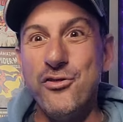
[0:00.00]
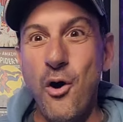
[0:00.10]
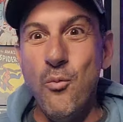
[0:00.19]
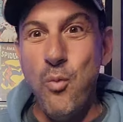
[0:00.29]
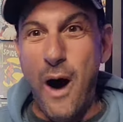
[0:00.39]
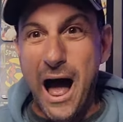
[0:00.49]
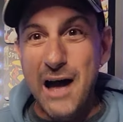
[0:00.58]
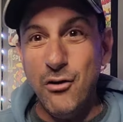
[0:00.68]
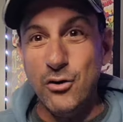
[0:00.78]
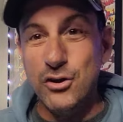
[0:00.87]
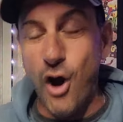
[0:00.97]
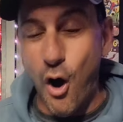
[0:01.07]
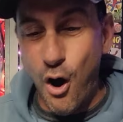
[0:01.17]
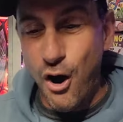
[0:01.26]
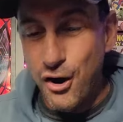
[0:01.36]
the wild
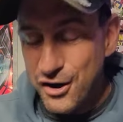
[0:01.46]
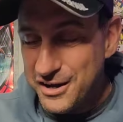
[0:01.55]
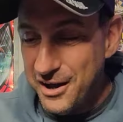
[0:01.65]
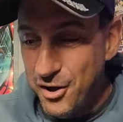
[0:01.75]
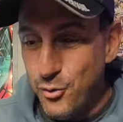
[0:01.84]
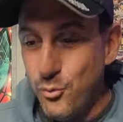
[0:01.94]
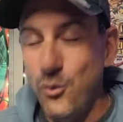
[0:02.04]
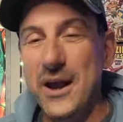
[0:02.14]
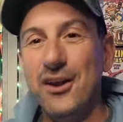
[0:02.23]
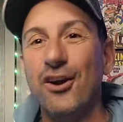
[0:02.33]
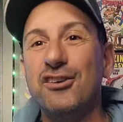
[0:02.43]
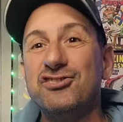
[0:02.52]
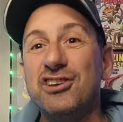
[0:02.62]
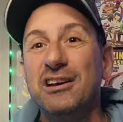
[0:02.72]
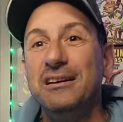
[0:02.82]
card
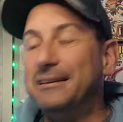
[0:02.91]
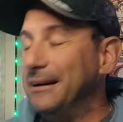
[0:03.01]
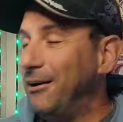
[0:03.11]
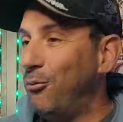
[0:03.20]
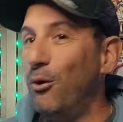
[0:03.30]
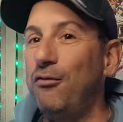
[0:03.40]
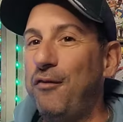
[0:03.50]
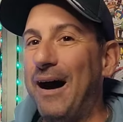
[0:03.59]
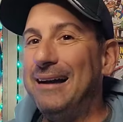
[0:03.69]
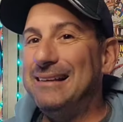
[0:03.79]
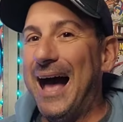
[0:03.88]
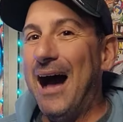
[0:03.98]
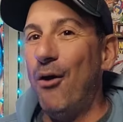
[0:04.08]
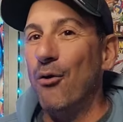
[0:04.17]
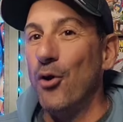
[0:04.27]
winners. We'll find
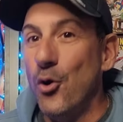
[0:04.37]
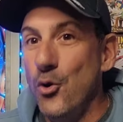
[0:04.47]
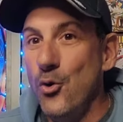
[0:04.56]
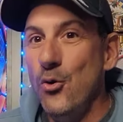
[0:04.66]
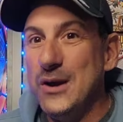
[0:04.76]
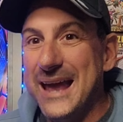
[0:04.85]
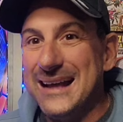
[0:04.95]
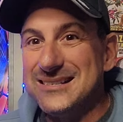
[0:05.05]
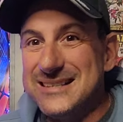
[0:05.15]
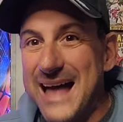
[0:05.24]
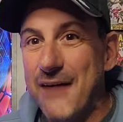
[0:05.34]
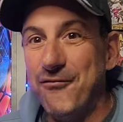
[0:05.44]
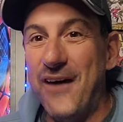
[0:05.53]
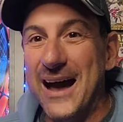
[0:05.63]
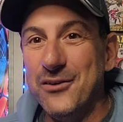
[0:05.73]
out who gets that
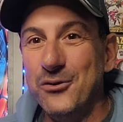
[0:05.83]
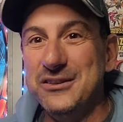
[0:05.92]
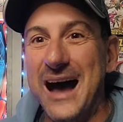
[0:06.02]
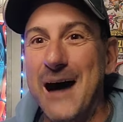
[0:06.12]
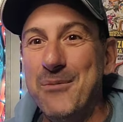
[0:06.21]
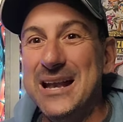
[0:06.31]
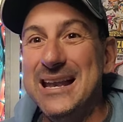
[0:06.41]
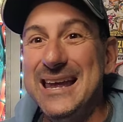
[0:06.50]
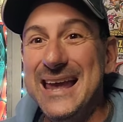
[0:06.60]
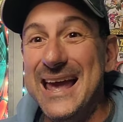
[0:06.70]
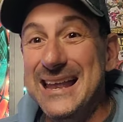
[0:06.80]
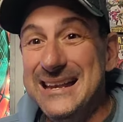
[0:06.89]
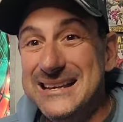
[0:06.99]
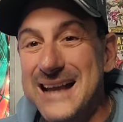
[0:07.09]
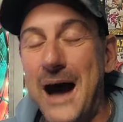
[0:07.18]
final nominee in
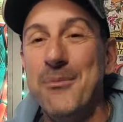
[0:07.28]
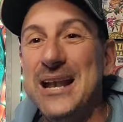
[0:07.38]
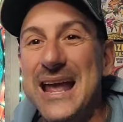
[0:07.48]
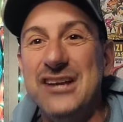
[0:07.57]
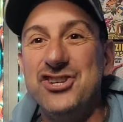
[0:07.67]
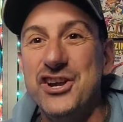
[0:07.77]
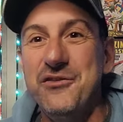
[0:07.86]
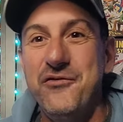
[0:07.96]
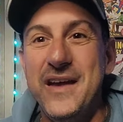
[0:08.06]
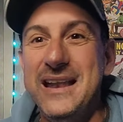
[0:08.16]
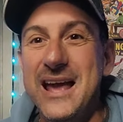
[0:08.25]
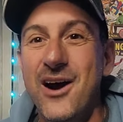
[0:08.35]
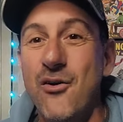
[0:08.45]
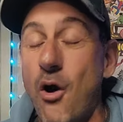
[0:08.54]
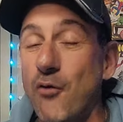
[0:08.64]
the nomination
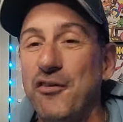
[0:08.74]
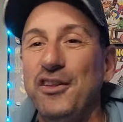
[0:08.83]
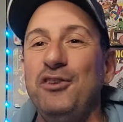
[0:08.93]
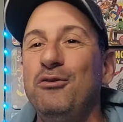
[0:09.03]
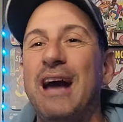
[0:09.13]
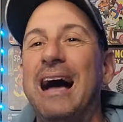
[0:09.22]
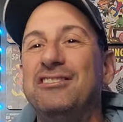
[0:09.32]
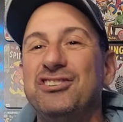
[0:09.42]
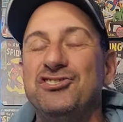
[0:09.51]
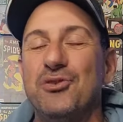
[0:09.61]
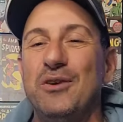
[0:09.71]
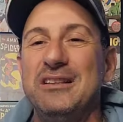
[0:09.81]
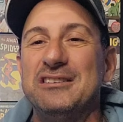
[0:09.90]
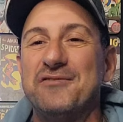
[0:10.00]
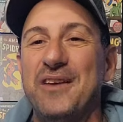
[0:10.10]
video. Hopefully you guys enjoyed
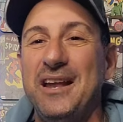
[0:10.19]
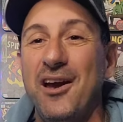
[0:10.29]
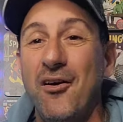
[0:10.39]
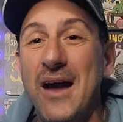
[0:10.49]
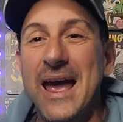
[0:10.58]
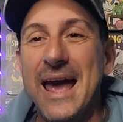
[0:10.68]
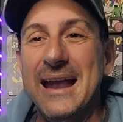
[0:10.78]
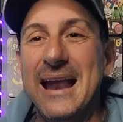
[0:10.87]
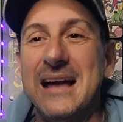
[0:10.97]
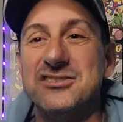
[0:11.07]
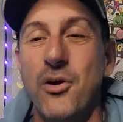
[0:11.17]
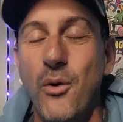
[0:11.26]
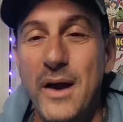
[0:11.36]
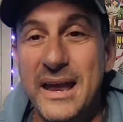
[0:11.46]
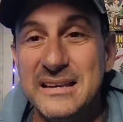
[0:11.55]
this video. And as
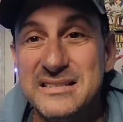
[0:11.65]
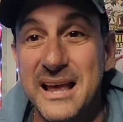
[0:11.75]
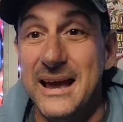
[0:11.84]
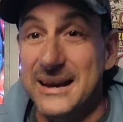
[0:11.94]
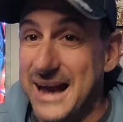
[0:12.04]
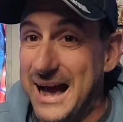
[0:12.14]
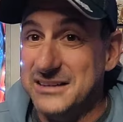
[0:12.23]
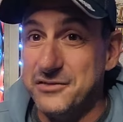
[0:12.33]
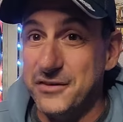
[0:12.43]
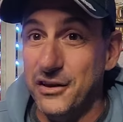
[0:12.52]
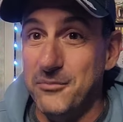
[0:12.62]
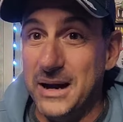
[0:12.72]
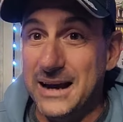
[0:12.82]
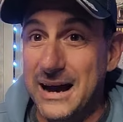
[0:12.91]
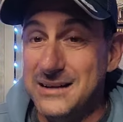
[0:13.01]
always, guys, if you love
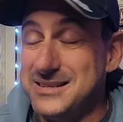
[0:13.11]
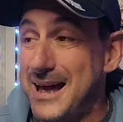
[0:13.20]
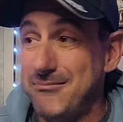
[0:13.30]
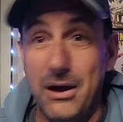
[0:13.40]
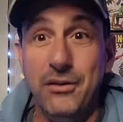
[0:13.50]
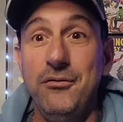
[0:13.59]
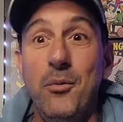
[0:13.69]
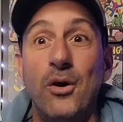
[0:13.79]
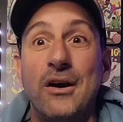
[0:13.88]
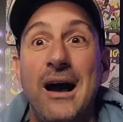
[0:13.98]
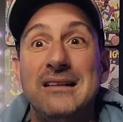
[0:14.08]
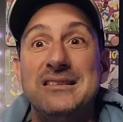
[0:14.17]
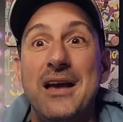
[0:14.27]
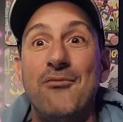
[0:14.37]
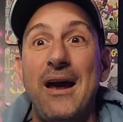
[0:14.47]
my content, I'll leave you more
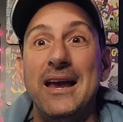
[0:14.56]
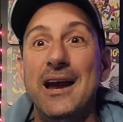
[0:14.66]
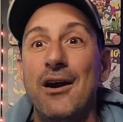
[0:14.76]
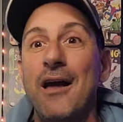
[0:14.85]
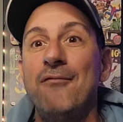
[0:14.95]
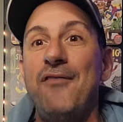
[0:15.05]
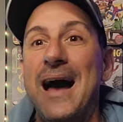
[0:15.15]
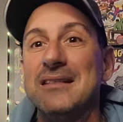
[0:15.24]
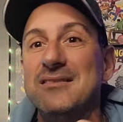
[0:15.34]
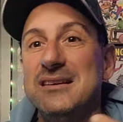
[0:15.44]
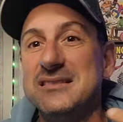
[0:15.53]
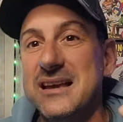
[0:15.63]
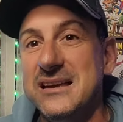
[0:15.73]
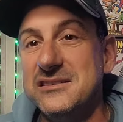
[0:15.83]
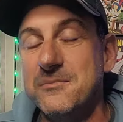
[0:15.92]
content right here. In fact, this
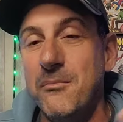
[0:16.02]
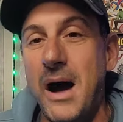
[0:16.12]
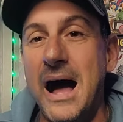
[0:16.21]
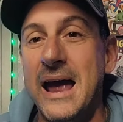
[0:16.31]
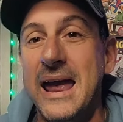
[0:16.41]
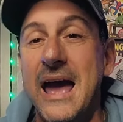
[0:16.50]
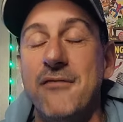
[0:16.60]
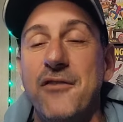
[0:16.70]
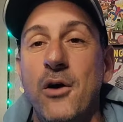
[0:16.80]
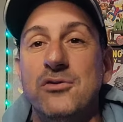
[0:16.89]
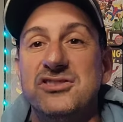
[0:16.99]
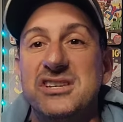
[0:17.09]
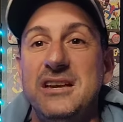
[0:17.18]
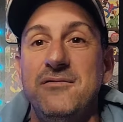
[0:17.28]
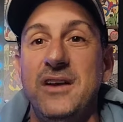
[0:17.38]
is my
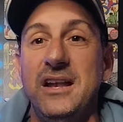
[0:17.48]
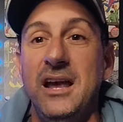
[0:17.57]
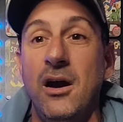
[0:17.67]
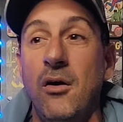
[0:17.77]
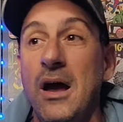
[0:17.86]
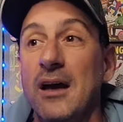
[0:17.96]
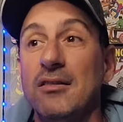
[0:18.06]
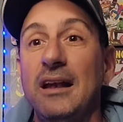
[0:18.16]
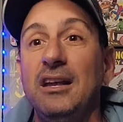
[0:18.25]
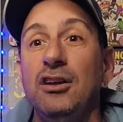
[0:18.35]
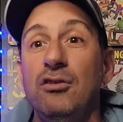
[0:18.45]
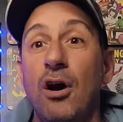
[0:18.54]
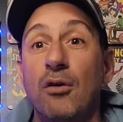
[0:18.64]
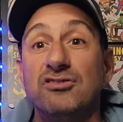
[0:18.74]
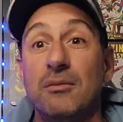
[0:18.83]
FOC video, letting you
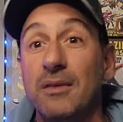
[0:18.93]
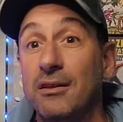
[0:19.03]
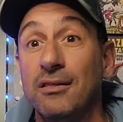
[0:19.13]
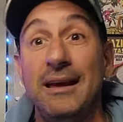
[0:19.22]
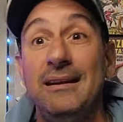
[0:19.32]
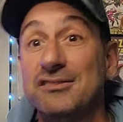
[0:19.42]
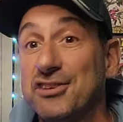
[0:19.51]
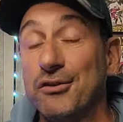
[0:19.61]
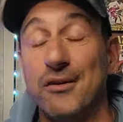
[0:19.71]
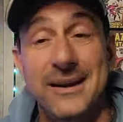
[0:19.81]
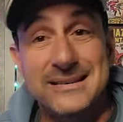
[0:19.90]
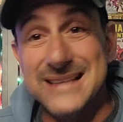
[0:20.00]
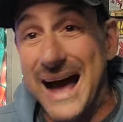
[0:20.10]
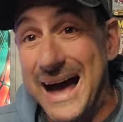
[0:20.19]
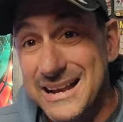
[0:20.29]
know some of the latest, the greatest,
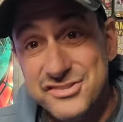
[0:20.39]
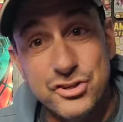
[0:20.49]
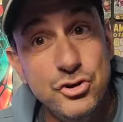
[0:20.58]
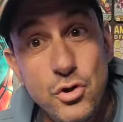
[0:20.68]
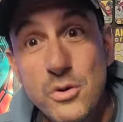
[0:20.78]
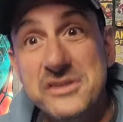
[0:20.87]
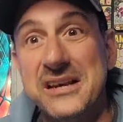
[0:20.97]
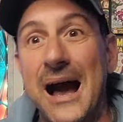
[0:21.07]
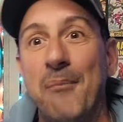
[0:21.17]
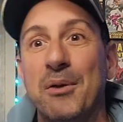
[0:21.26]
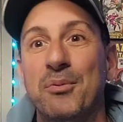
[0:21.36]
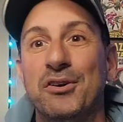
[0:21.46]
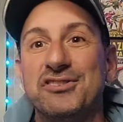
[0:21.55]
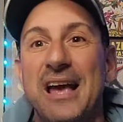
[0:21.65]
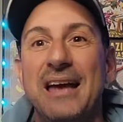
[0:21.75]
the hottest, the newest comic
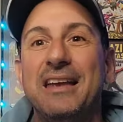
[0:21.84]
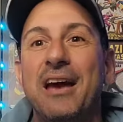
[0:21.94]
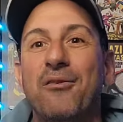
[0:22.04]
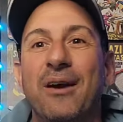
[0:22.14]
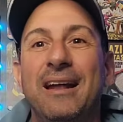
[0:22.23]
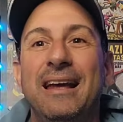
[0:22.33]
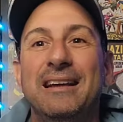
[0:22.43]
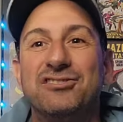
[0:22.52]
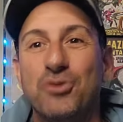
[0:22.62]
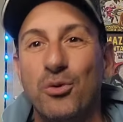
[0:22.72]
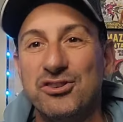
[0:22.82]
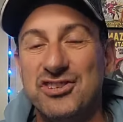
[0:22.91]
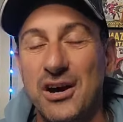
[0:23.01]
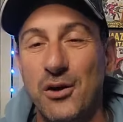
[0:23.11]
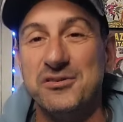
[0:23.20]
books getting ready to hit store
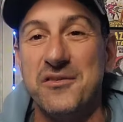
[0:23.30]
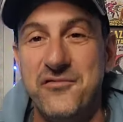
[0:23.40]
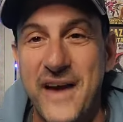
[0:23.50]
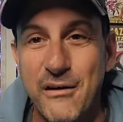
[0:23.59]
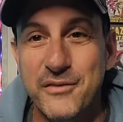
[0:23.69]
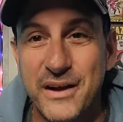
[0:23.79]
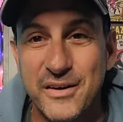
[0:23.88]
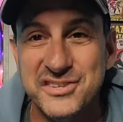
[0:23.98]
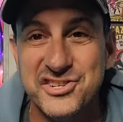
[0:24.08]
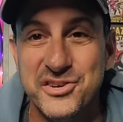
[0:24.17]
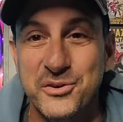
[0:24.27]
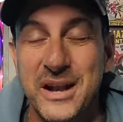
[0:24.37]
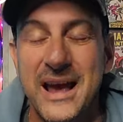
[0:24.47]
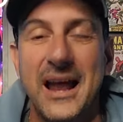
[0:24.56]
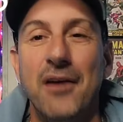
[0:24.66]
shelves very, very soon.
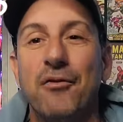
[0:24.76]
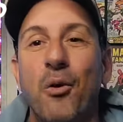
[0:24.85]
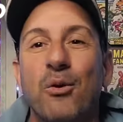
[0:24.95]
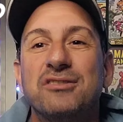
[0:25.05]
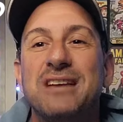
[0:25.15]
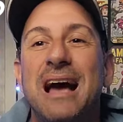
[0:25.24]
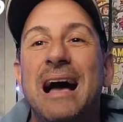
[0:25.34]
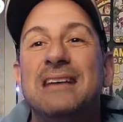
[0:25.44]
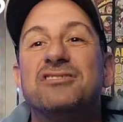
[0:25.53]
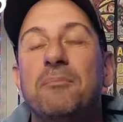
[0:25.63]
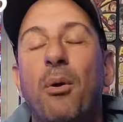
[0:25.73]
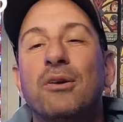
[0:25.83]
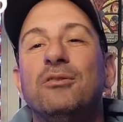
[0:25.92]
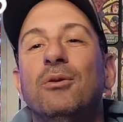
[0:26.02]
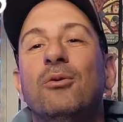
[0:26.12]
And of course, guys,
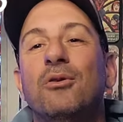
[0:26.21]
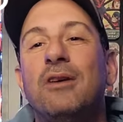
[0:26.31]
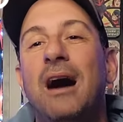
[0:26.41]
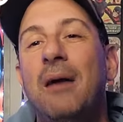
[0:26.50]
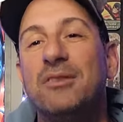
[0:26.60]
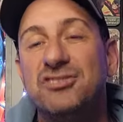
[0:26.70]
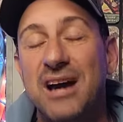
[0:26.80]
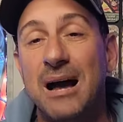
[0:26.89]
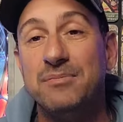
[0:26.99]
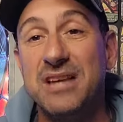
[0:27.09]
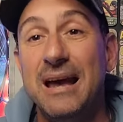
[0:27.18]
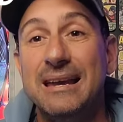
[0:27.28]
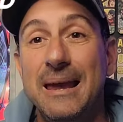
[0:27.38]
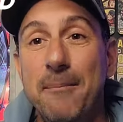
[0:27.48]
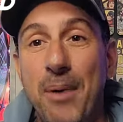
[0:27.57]
support the local comic shops.
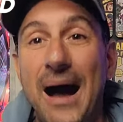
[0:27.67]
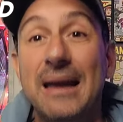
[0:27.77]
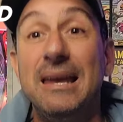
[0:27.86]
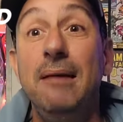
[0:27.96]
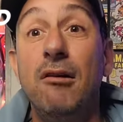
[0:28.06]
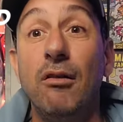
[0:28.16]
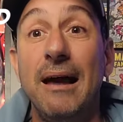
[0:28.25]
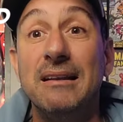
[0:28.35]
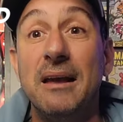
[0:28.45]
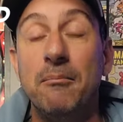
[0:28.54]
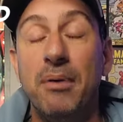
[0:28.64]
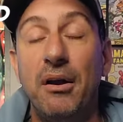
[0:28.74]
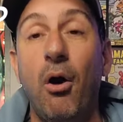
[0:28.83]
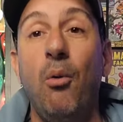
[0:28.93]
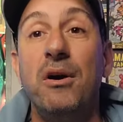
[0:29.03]
Keep buying, keep collecting,
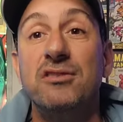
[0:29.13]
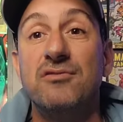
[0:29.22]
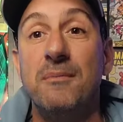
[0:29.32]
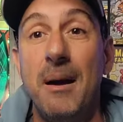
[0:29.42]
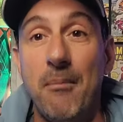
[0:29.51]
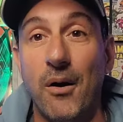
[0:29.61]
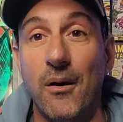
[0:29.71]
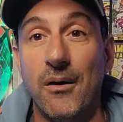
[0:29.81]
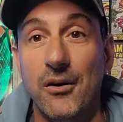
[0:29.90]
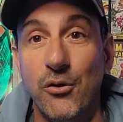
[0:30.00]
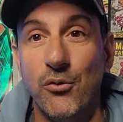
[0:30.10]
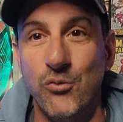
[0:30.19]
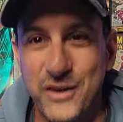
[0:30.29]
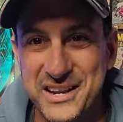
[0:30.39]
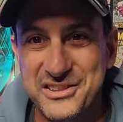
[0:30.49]
but always remember,
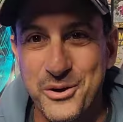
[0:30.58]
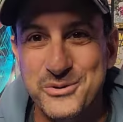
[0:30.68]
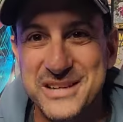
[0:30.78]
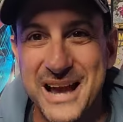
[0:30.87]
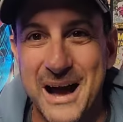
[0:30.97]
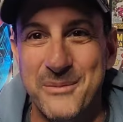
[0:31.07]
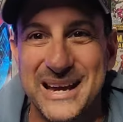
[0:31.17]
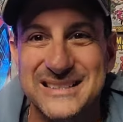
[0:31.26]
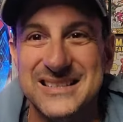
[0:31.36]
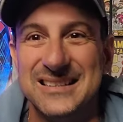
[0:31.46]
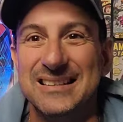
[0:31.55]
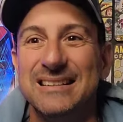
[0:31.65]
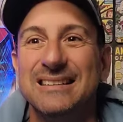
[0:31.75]
read those comics.